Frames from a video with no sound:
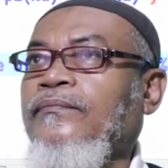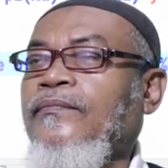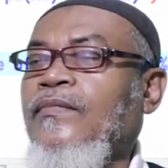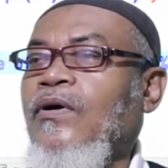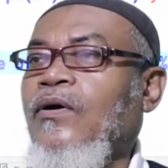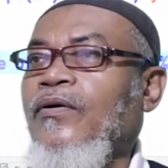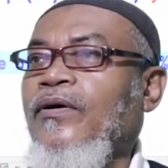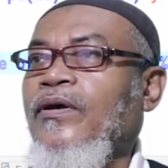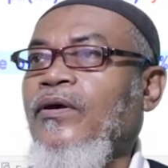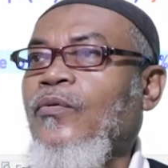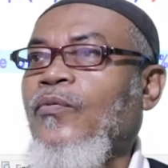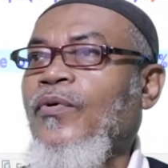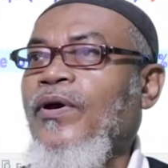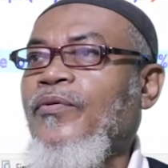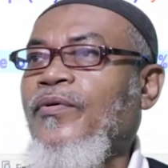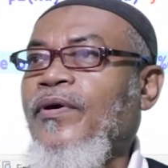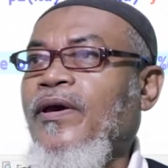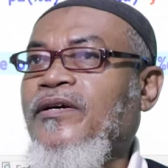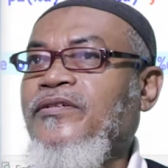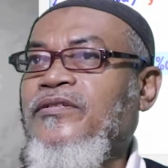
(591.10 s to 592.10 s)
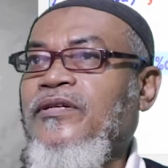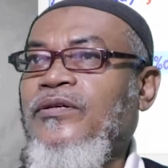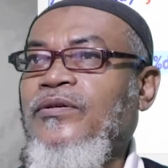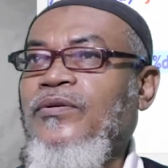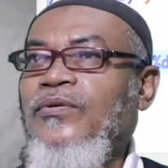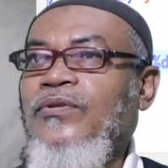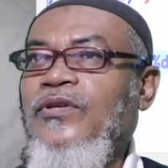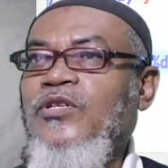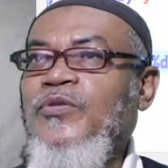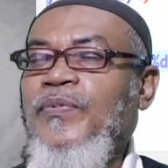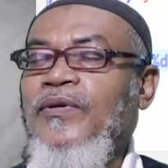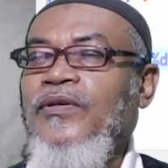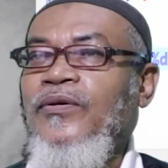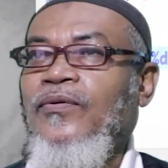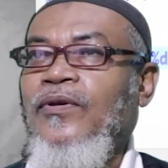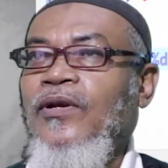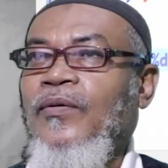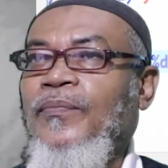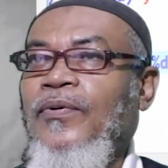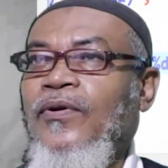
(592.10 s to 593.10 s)
Okay, when we execute this
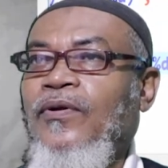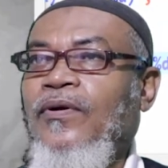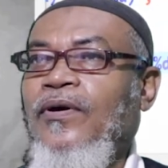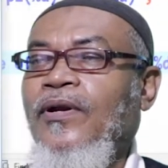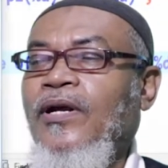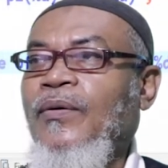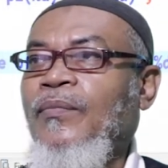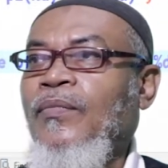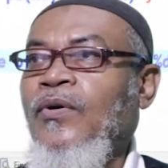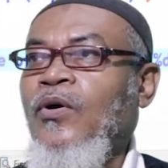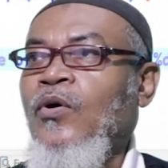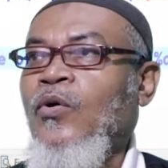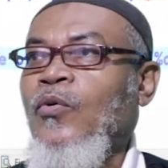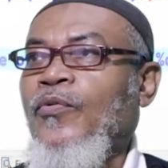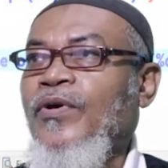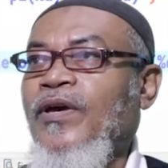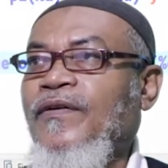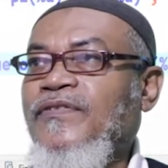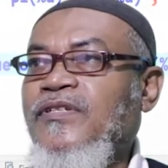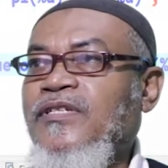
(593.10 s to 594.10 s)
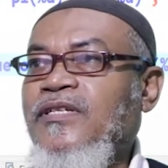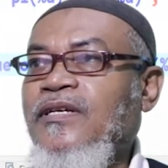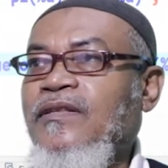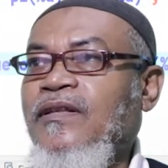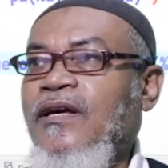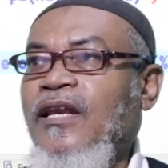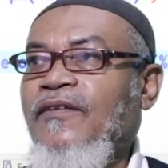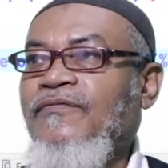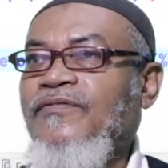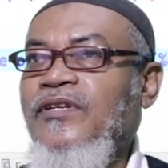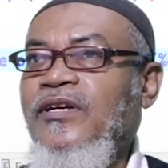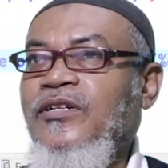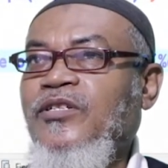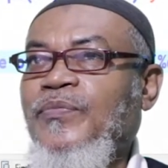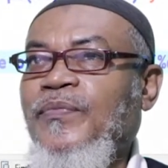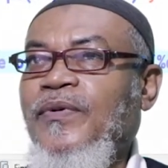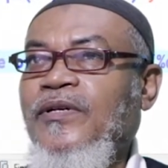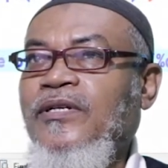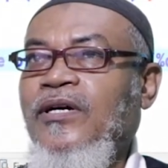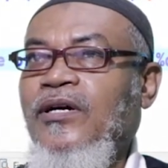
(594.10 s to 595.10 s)
particular program, we have seen an if
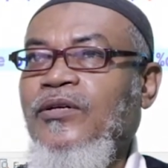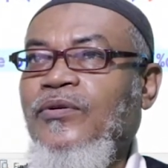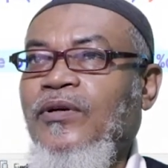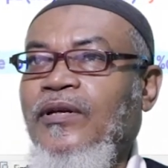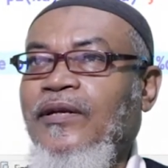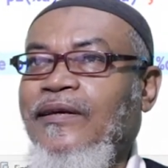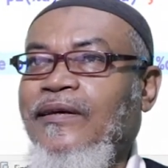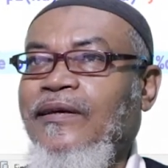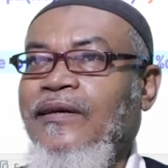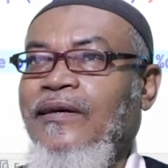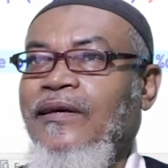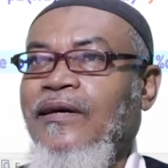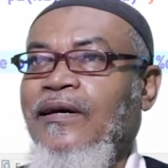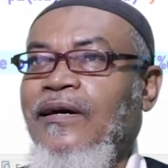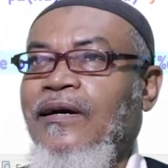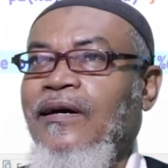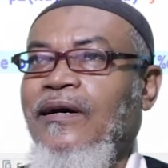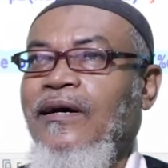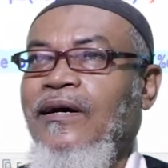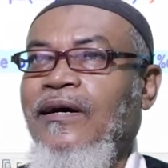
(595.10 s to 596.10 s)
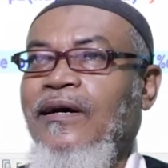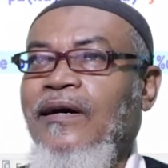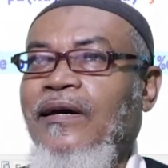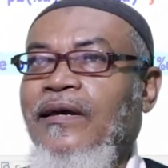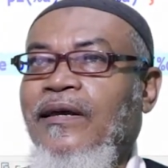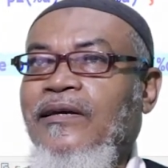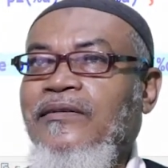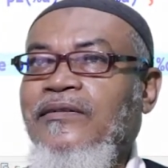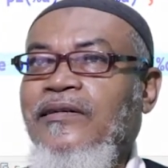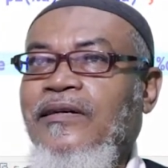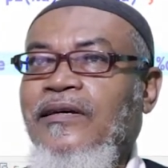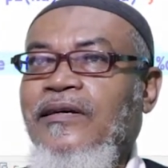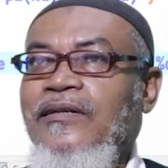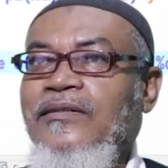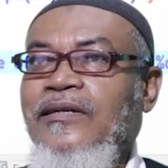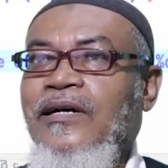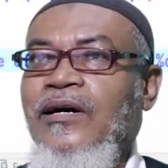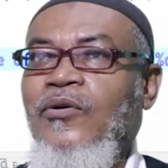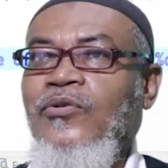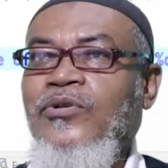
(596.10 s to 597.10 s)
statement actually getting it
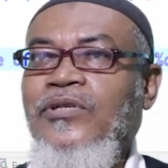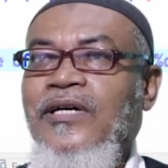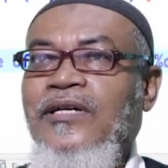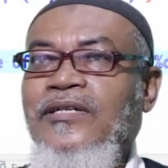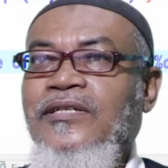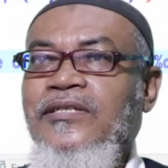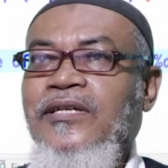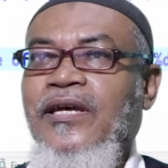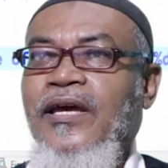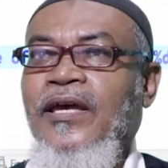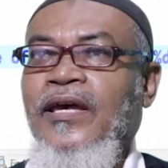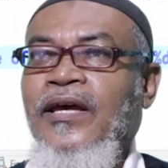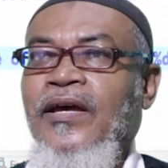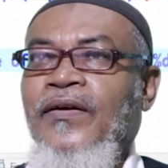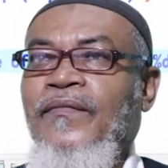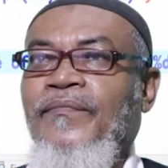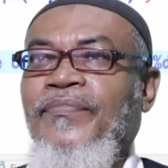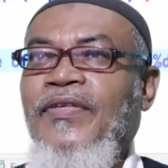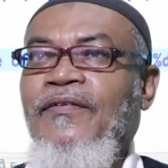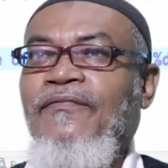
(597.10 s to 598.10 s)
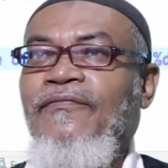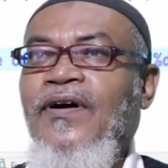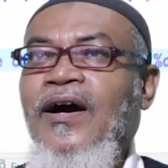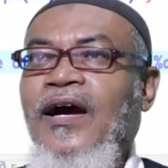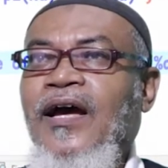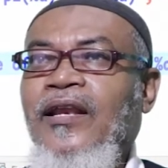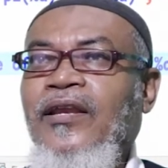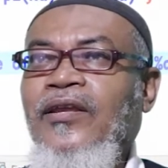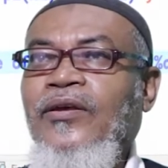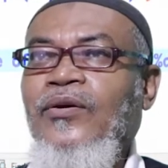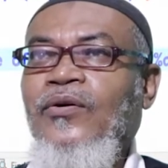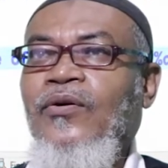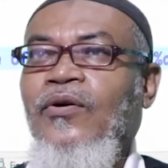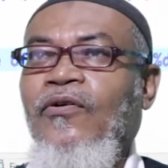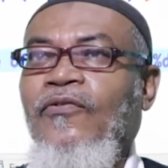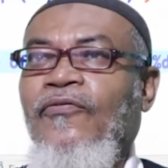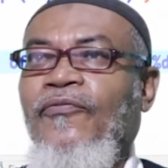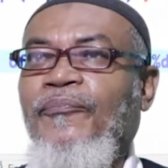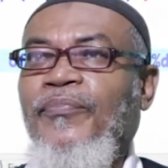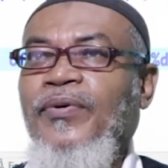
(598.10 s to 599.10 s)
out and saying the value
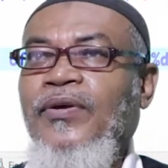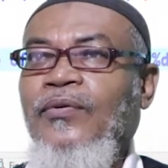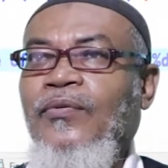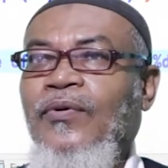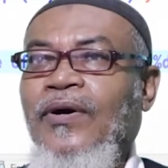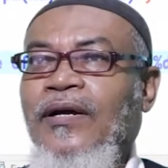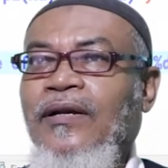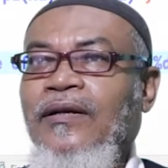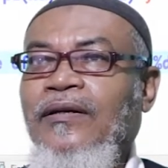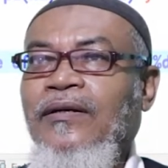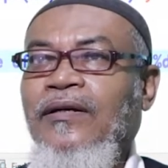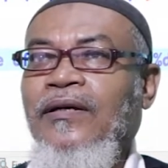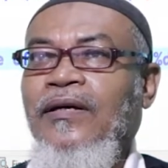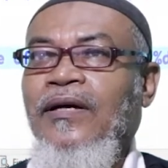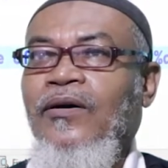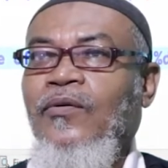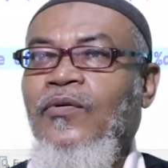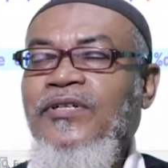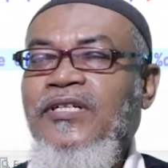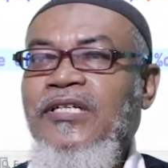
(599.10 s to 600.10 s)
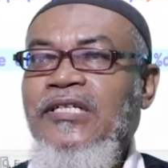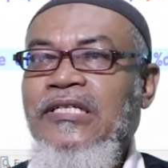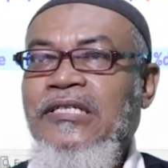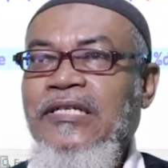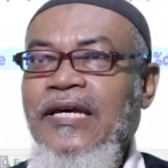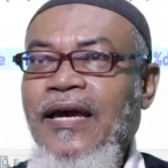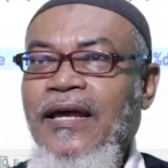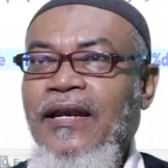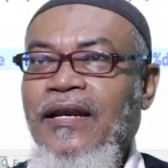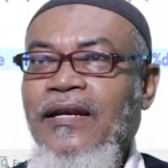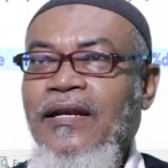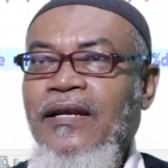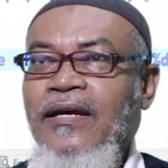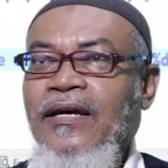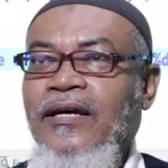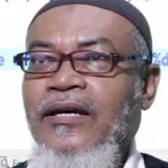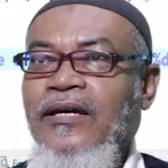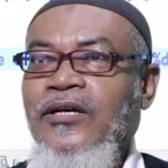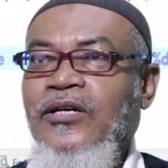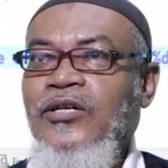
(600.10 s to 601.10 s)
of p1, which is 10,
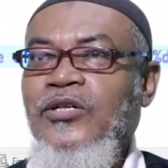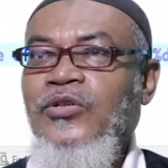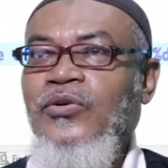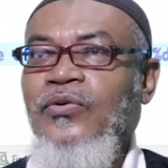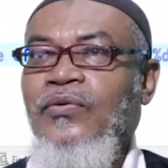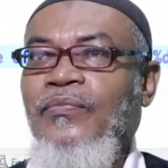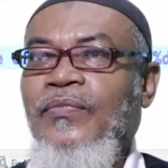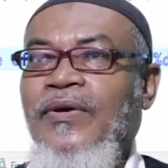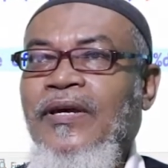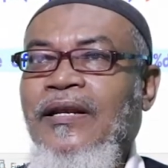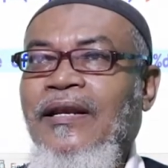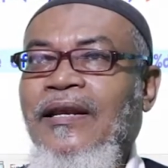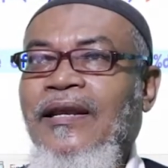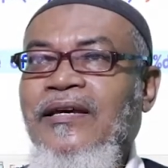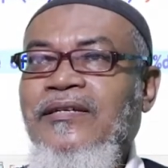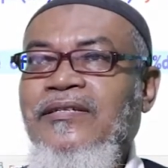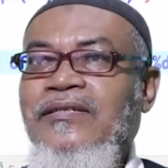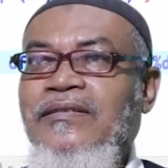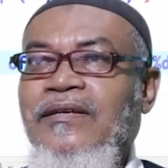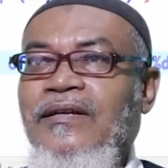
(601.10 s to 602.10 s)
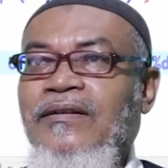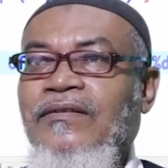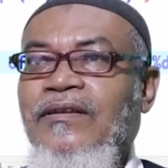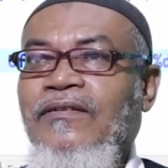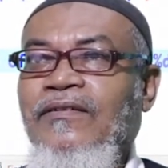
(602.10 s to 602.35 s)
should be less than the